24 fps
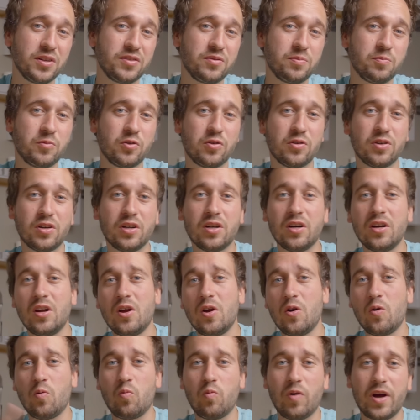it's more
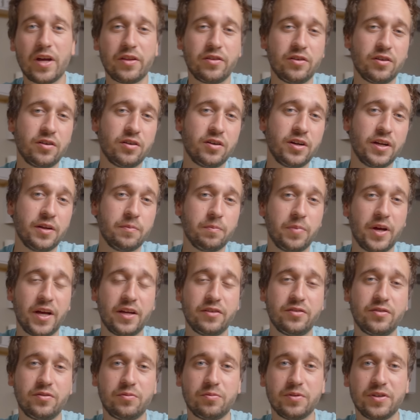weather and
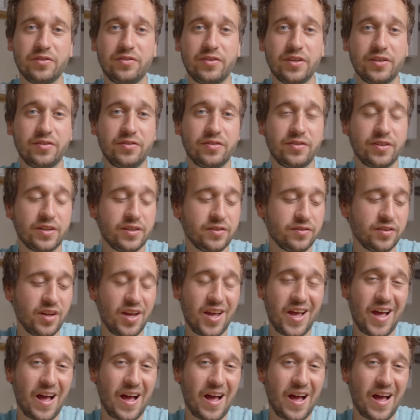pest resistant.